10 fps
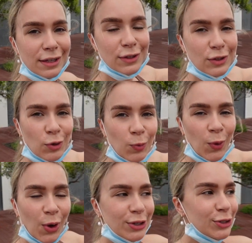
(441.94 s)
So
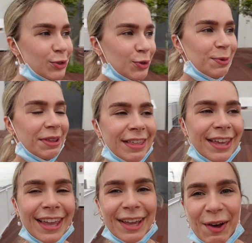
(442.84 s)
what do we
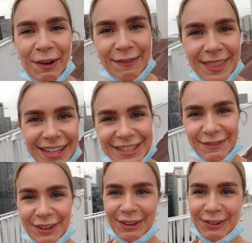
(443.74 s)
think of this
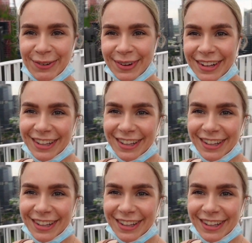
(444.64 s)
view?